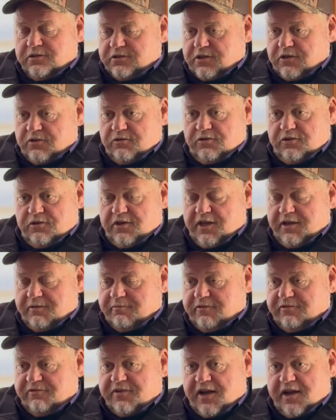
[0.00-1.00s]
So you give
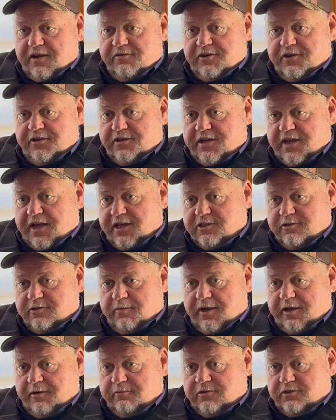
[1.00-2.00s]
them a 5-year tax
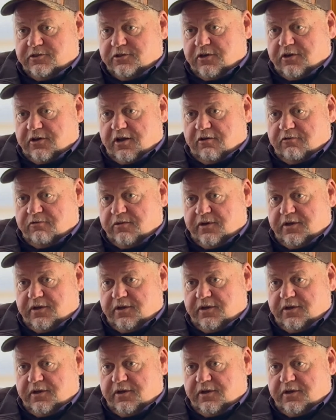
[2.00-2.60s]
abatement to start off with.